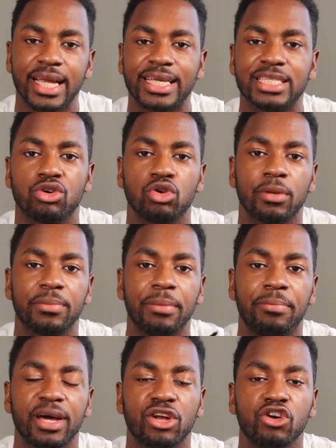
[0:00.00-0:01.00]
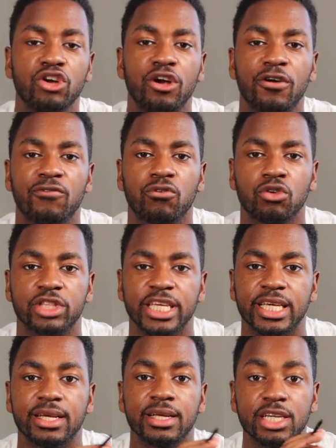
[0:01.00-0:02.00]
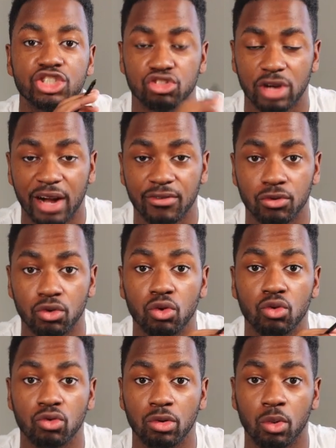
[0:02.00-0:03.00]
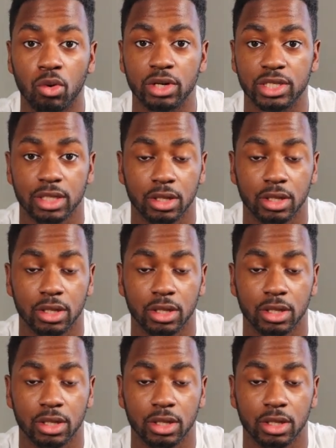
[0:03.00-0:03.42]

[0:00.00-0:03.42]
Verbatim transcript: is going to be better for the travel rewards